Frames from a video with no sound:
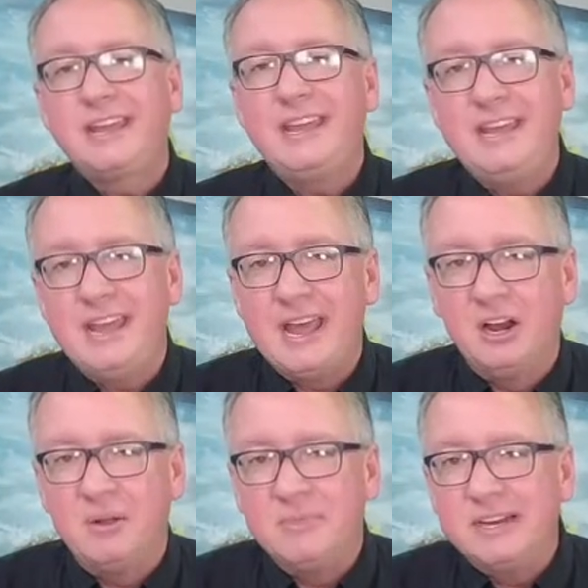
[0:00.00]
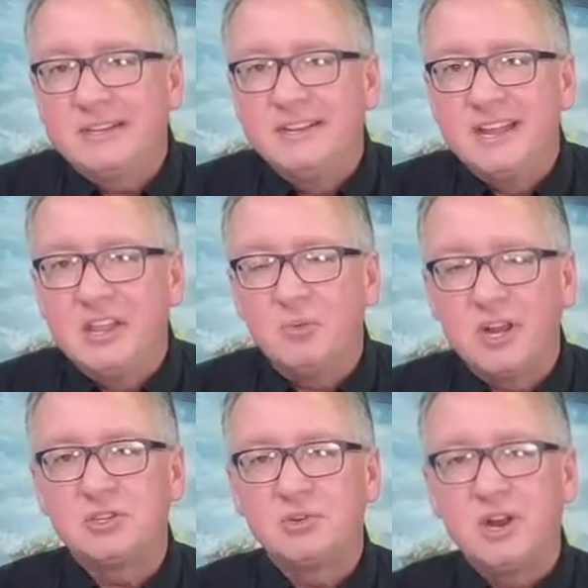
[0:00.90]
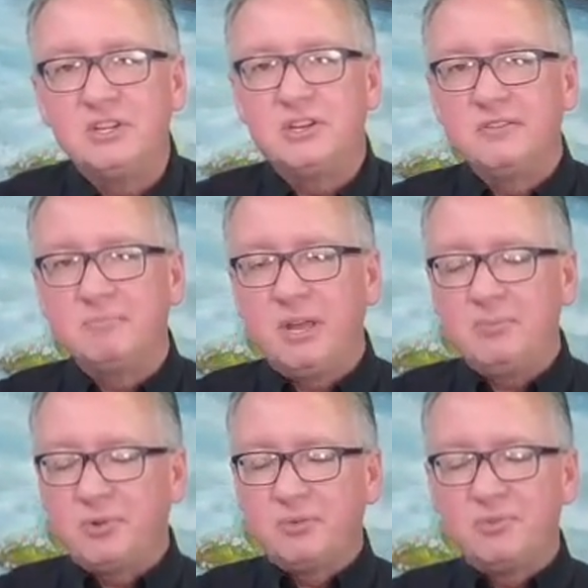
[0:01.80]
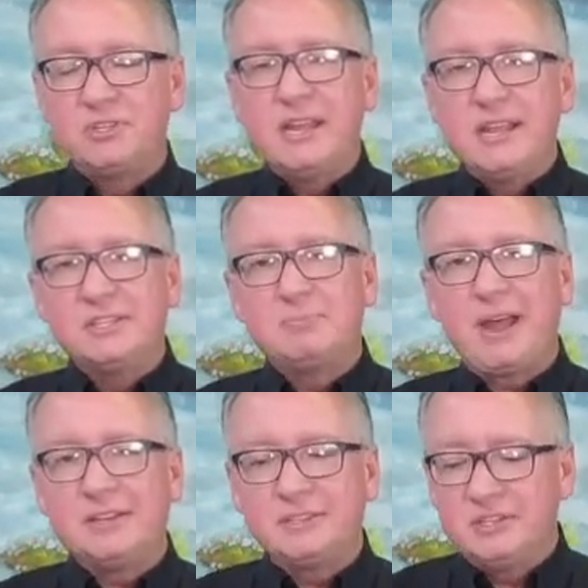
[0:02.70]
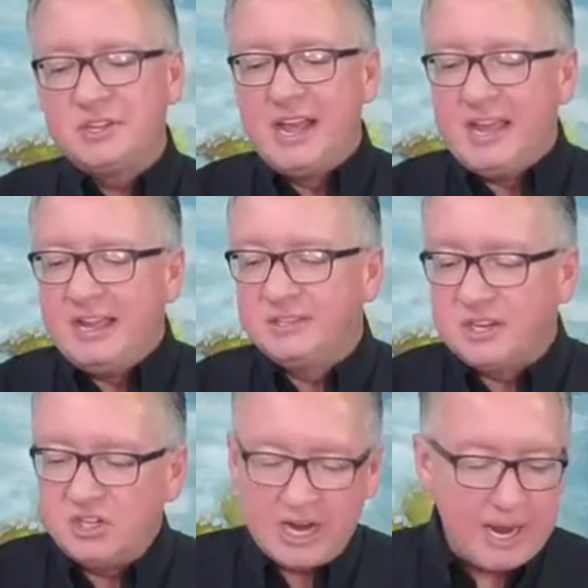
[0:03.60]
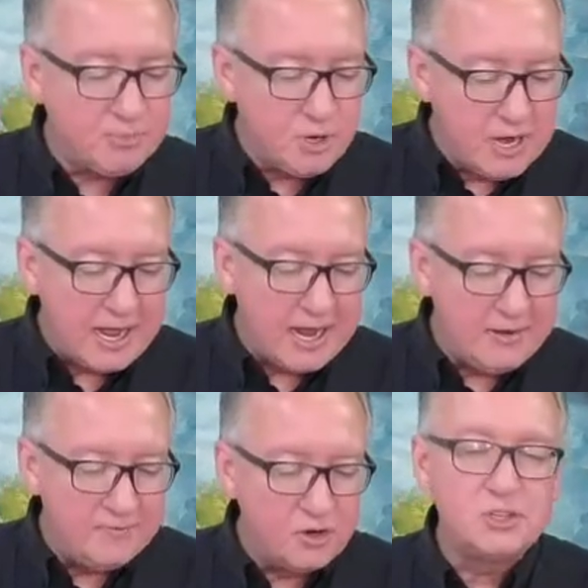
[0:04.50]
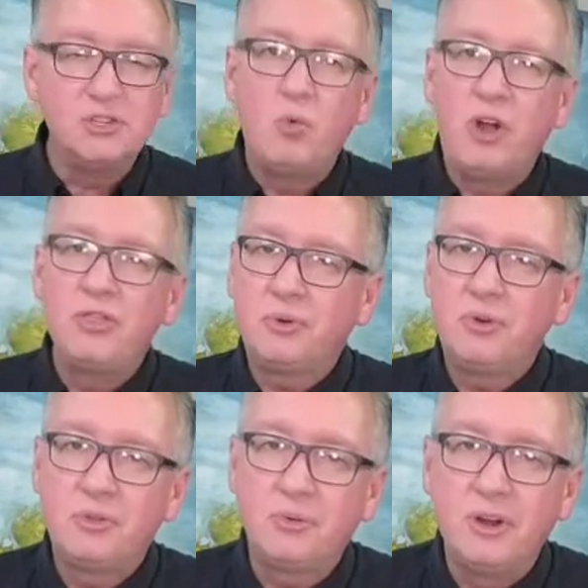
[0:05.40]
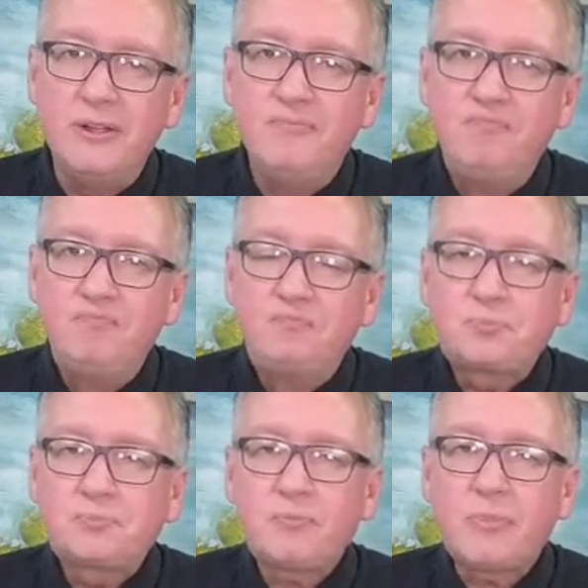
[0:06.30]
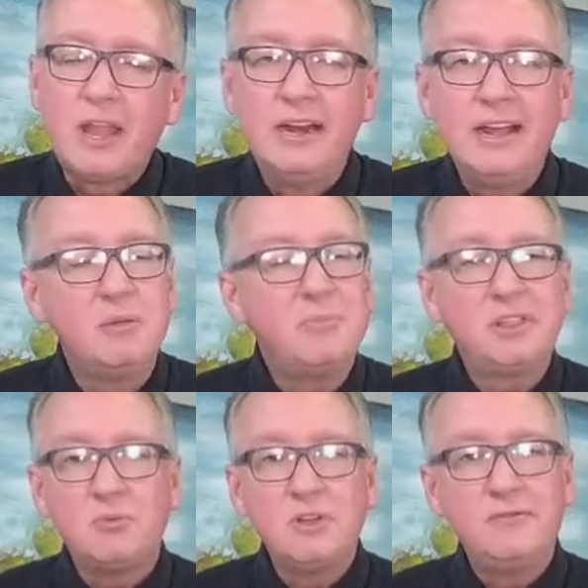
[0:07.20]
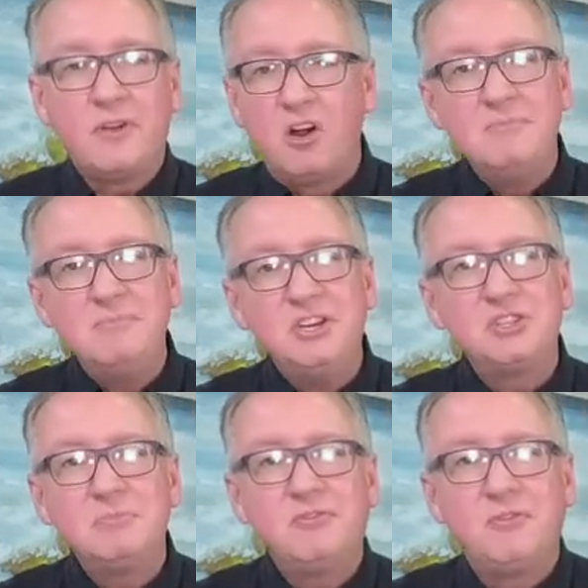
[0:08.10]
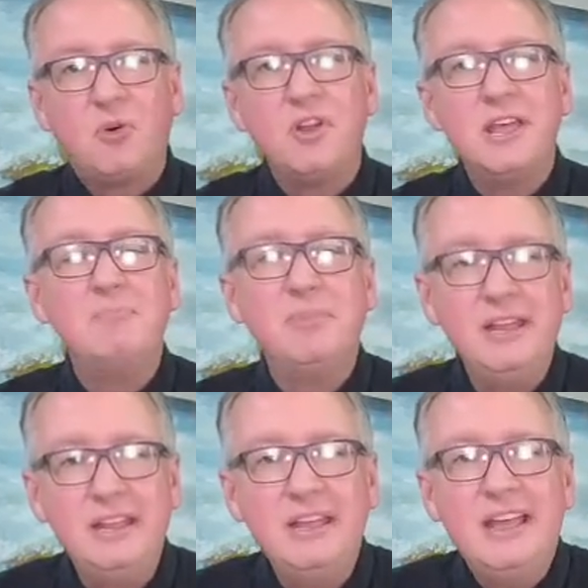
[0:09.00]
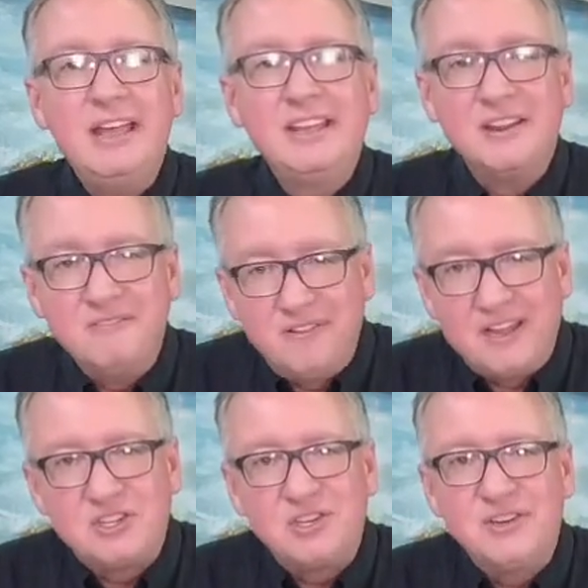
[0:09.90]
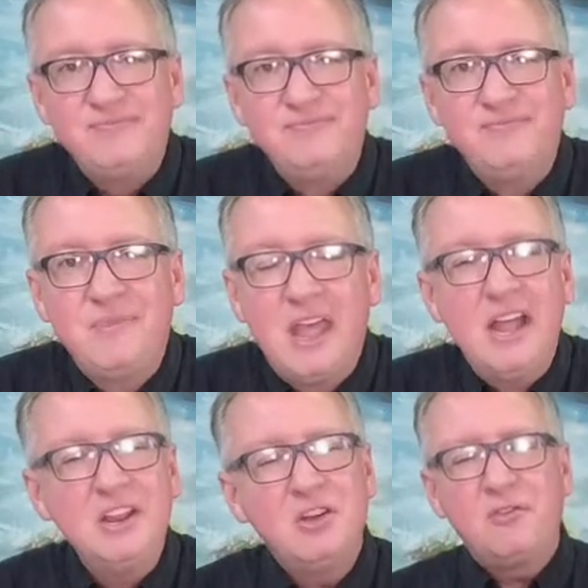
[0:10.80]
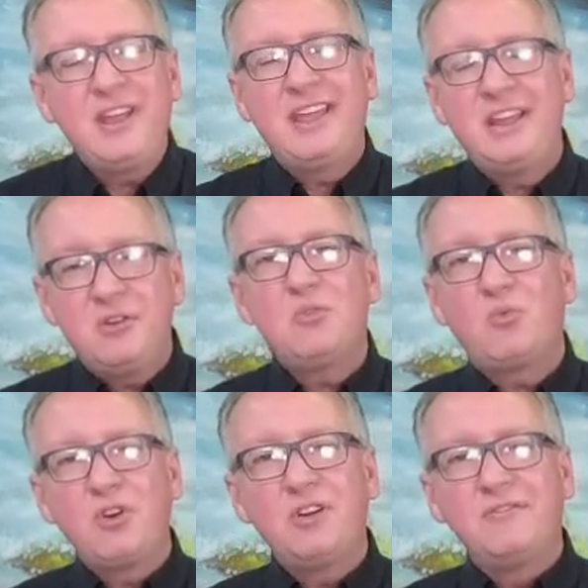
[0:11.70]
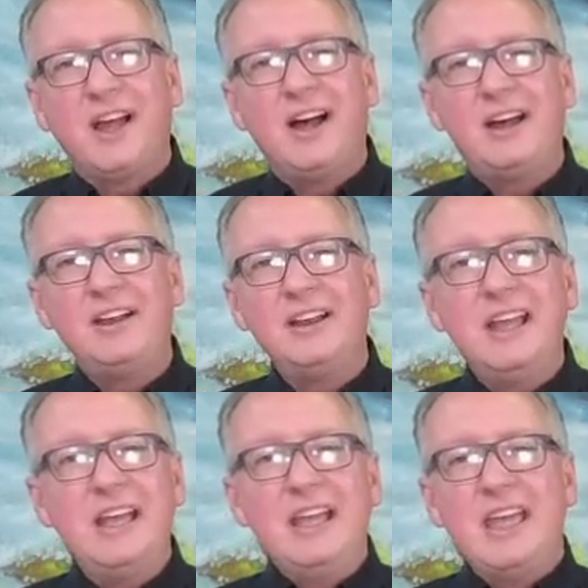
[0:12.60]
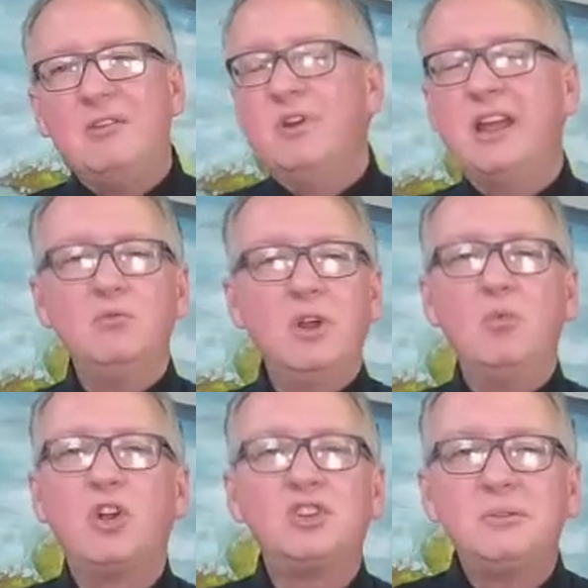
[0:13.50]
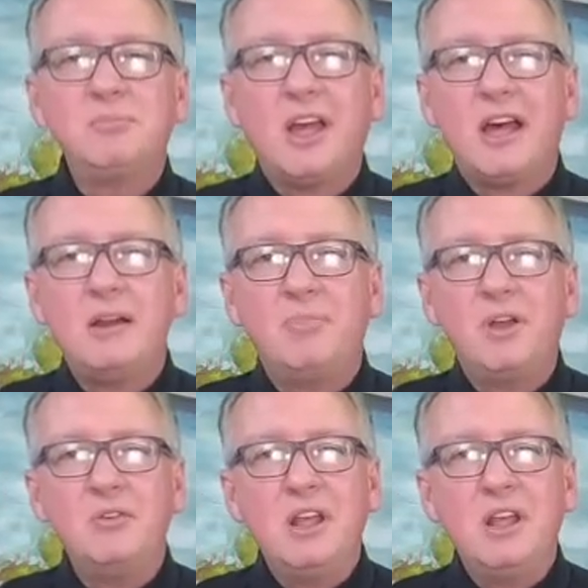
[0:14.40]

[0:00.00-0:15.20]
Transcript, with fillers: key element in the restoration of the people that we see in this passage is in chapter 9, verses 1 through 3, an element that we've already mentioned before, and that being confession. You know, if we hear the Word of God and, and, and we worship God, but,